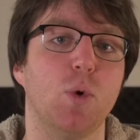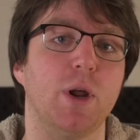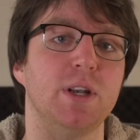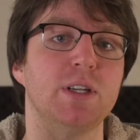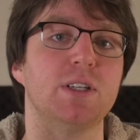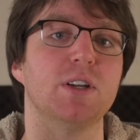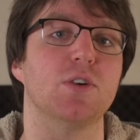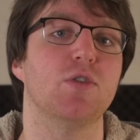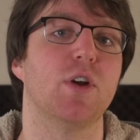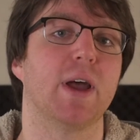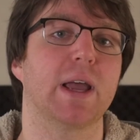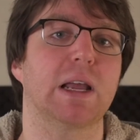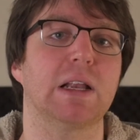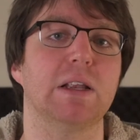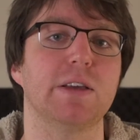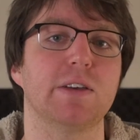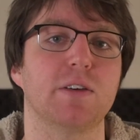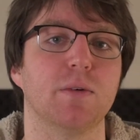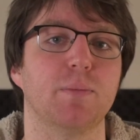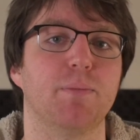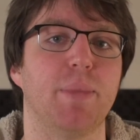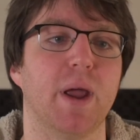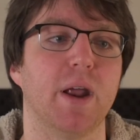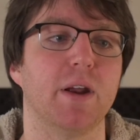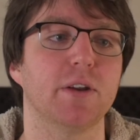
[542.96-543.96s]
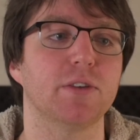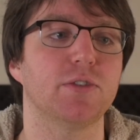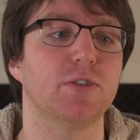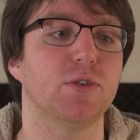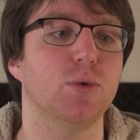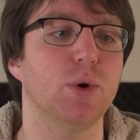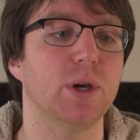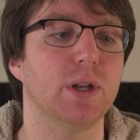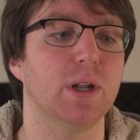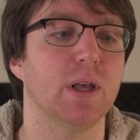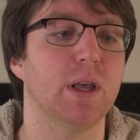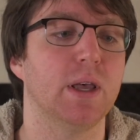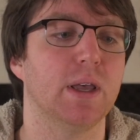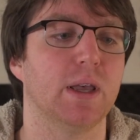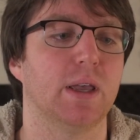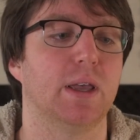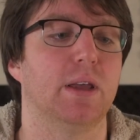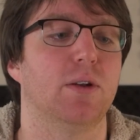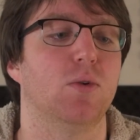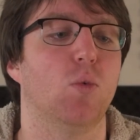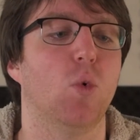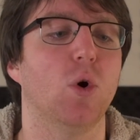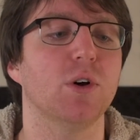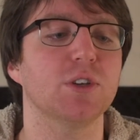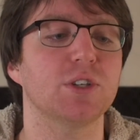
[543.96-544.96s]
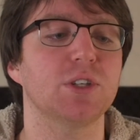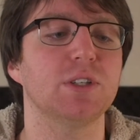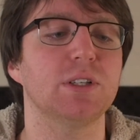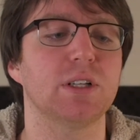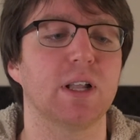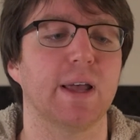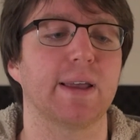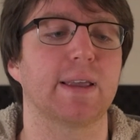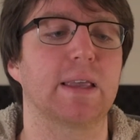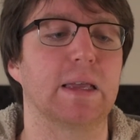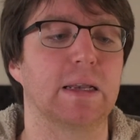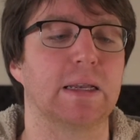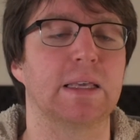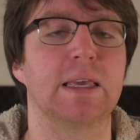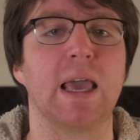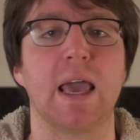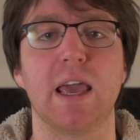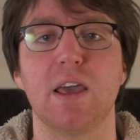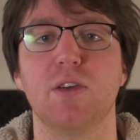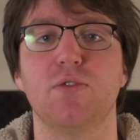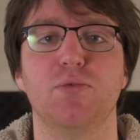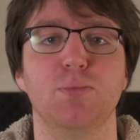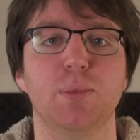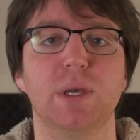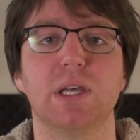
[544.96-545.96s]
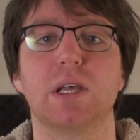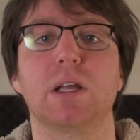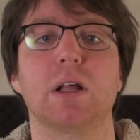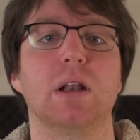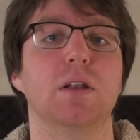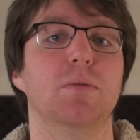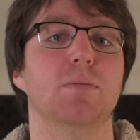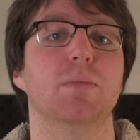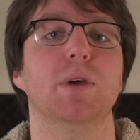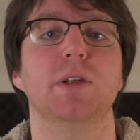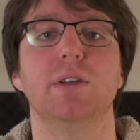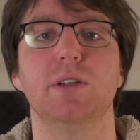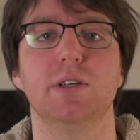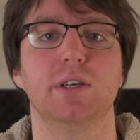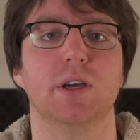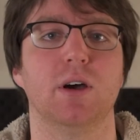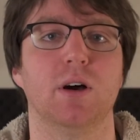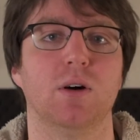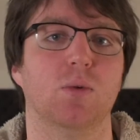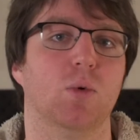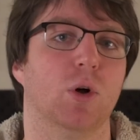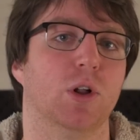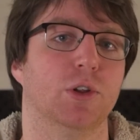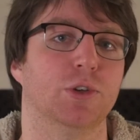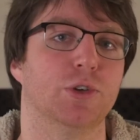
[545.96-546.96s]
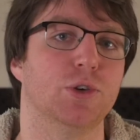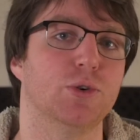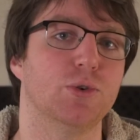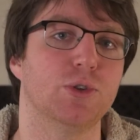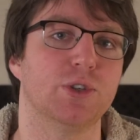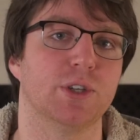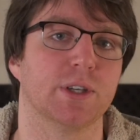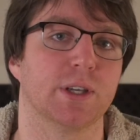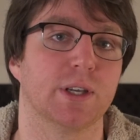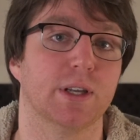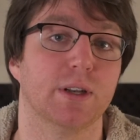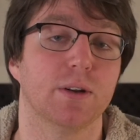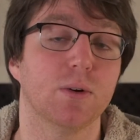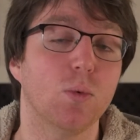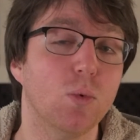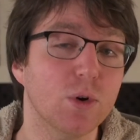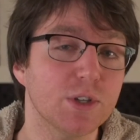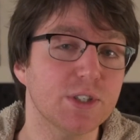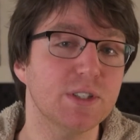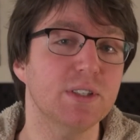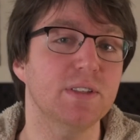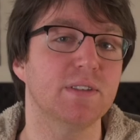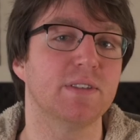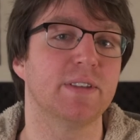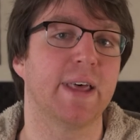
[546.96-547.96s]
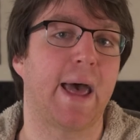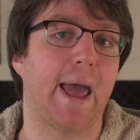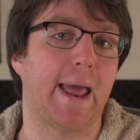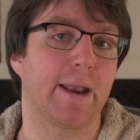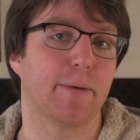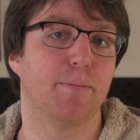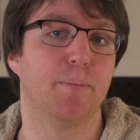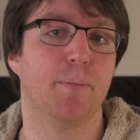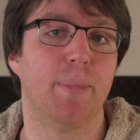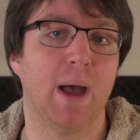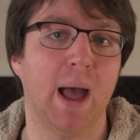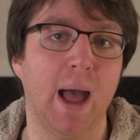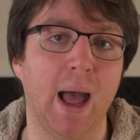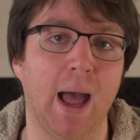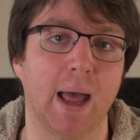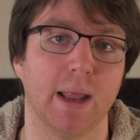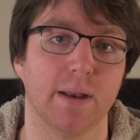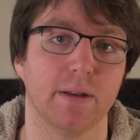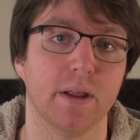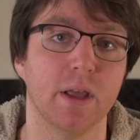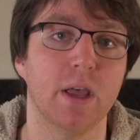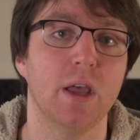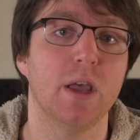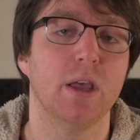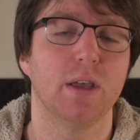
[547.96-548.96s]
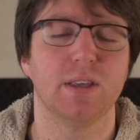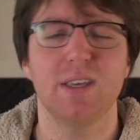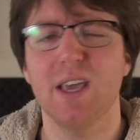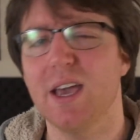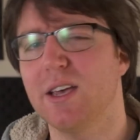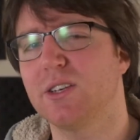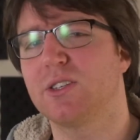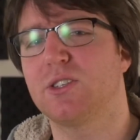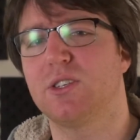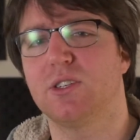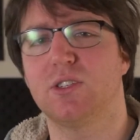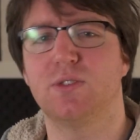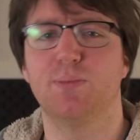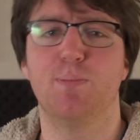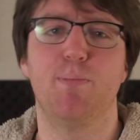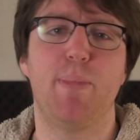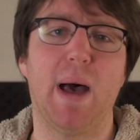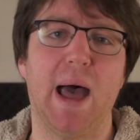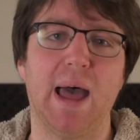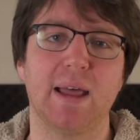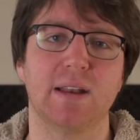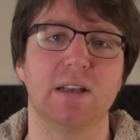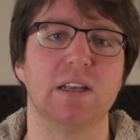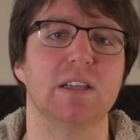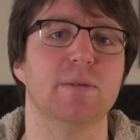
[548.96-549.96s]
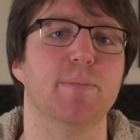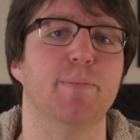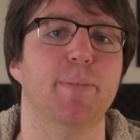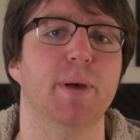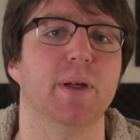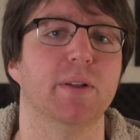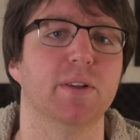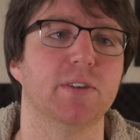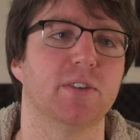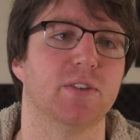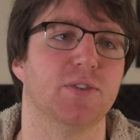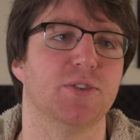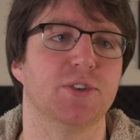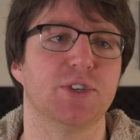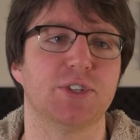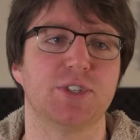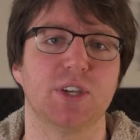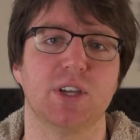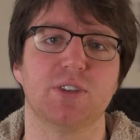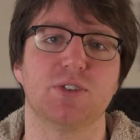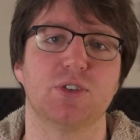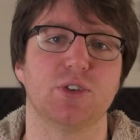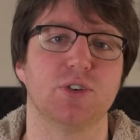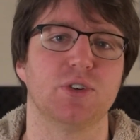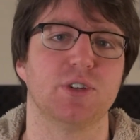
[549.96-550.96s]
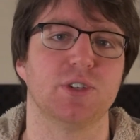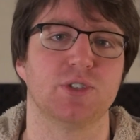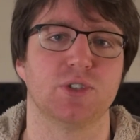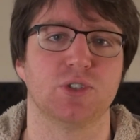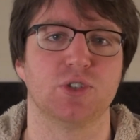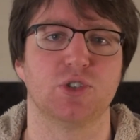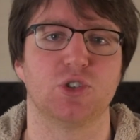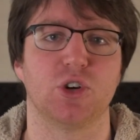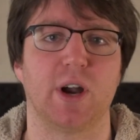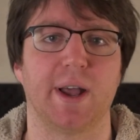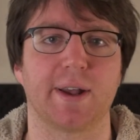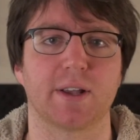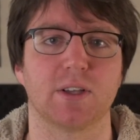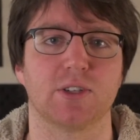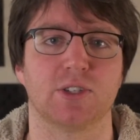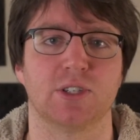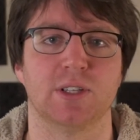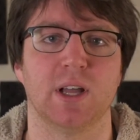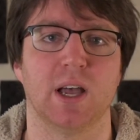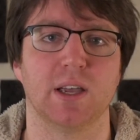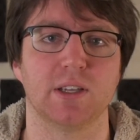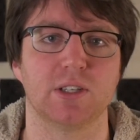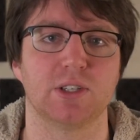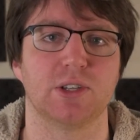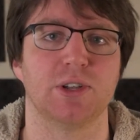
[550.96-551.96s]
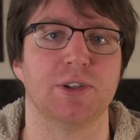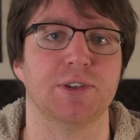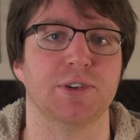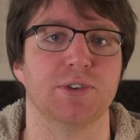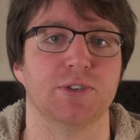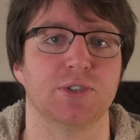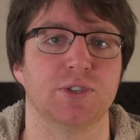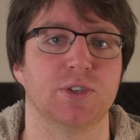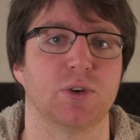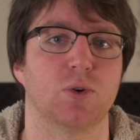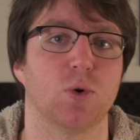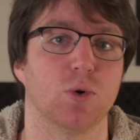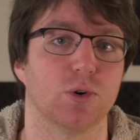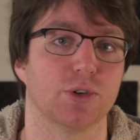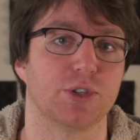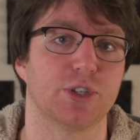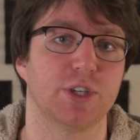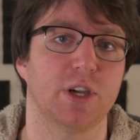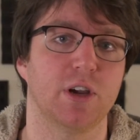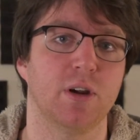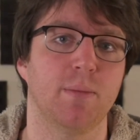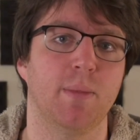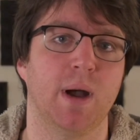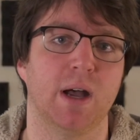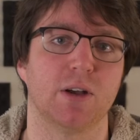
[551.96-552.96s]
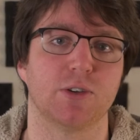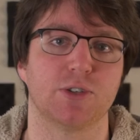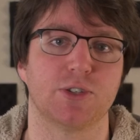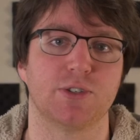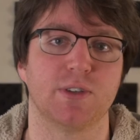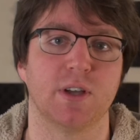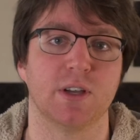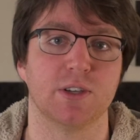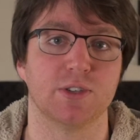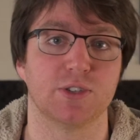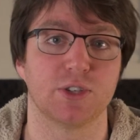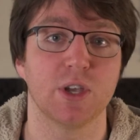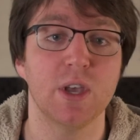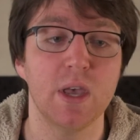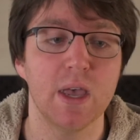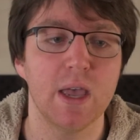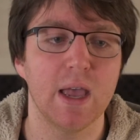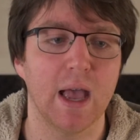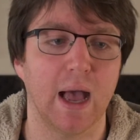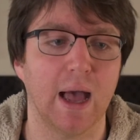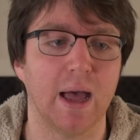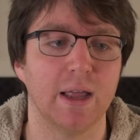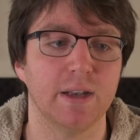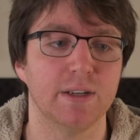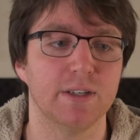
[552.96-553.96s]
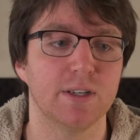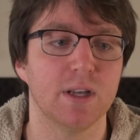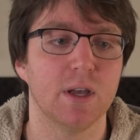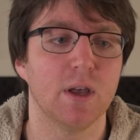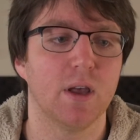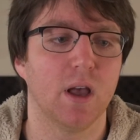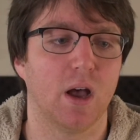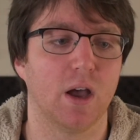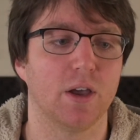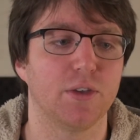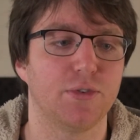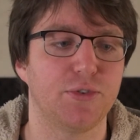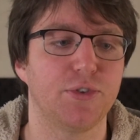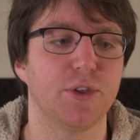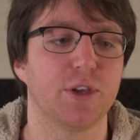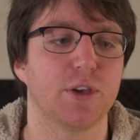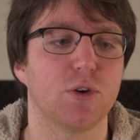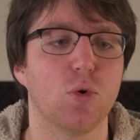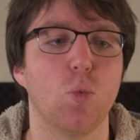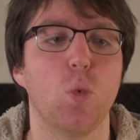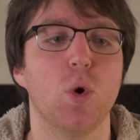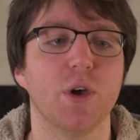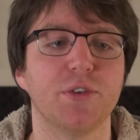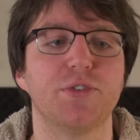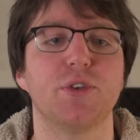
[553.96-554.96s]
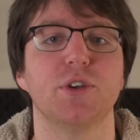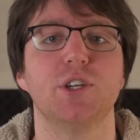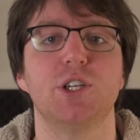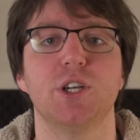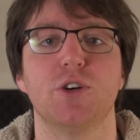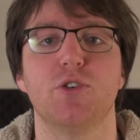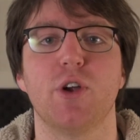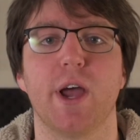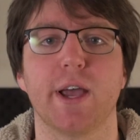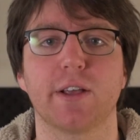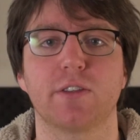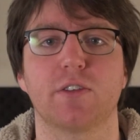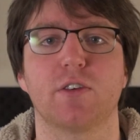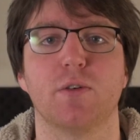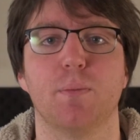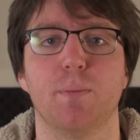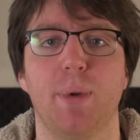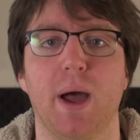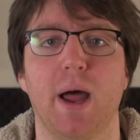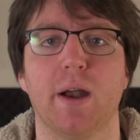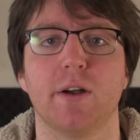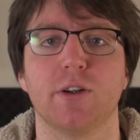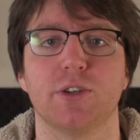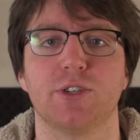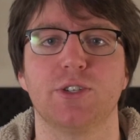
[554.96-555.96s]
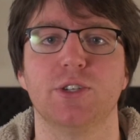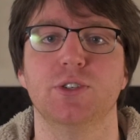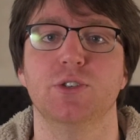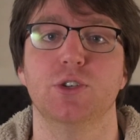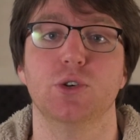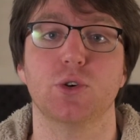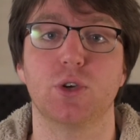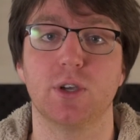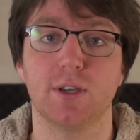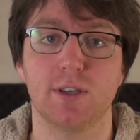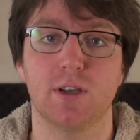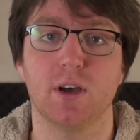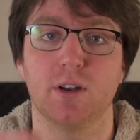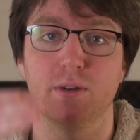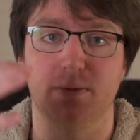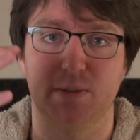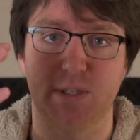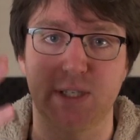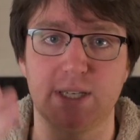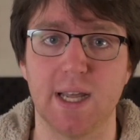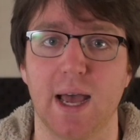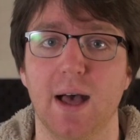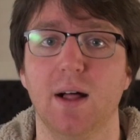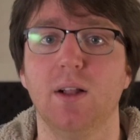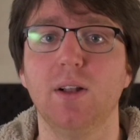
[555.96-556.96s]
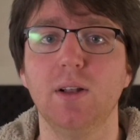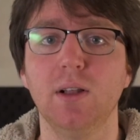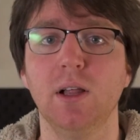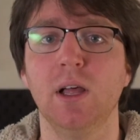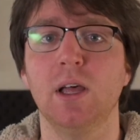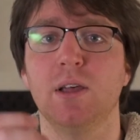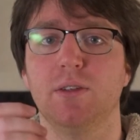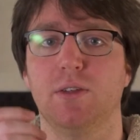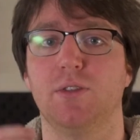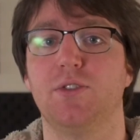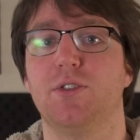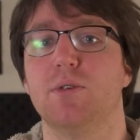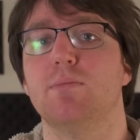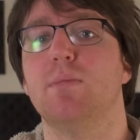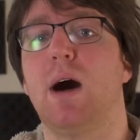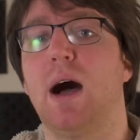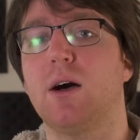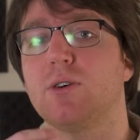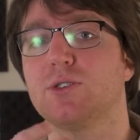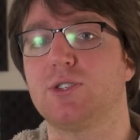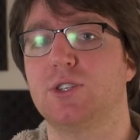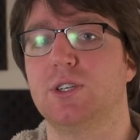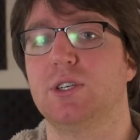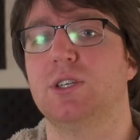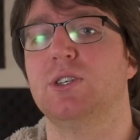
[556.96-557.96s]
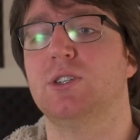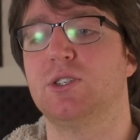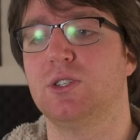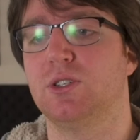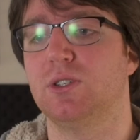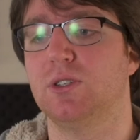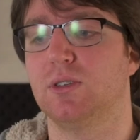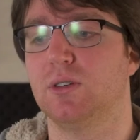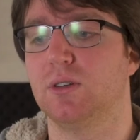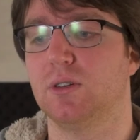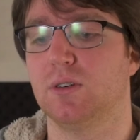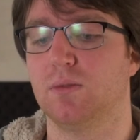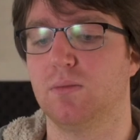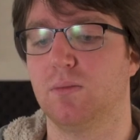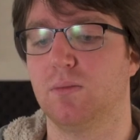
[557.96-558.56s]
when directly compared to it, it wasn't like it gave me chlamydia while using it. It wasn't that bad. Yes, it's badly built and the sensor doesn't track as nicely as the Corsair mouse does. And I think with a direct comparison, you can kind of tell that the mouse isn't